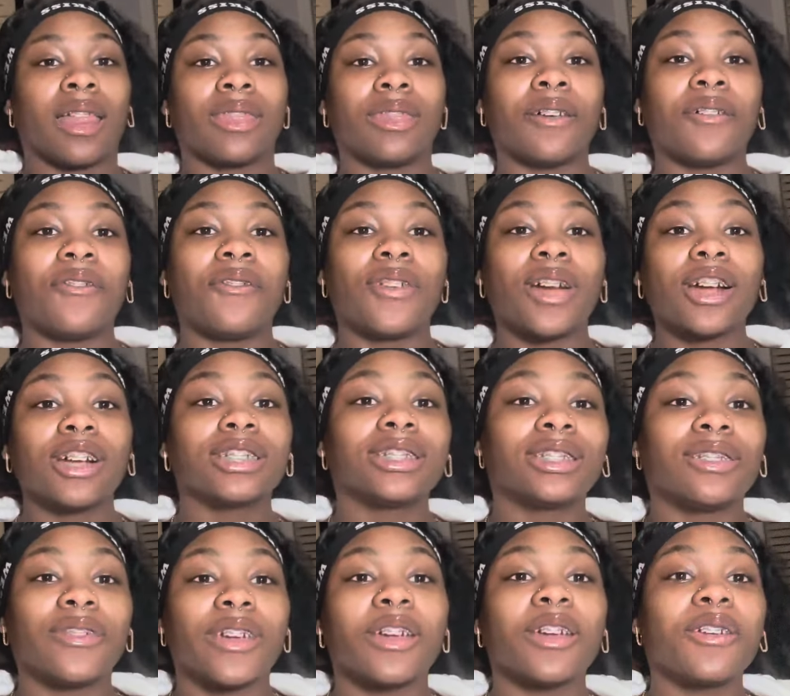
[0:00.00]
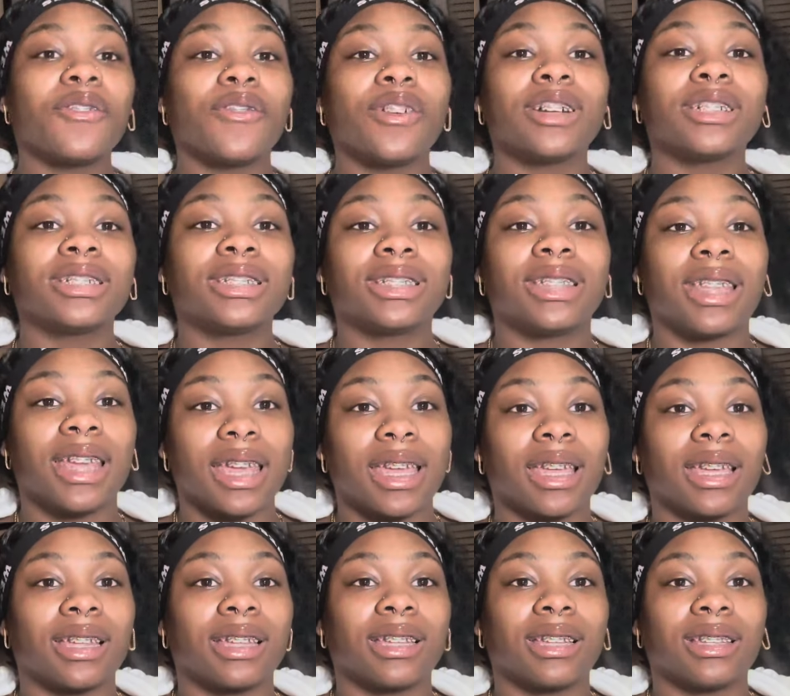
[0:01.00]
The very first
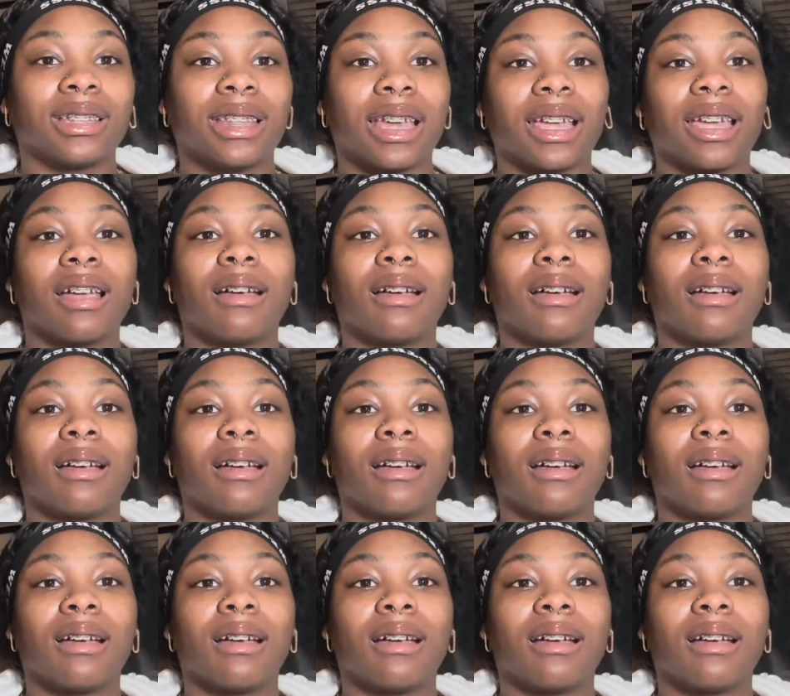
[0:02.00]
thing that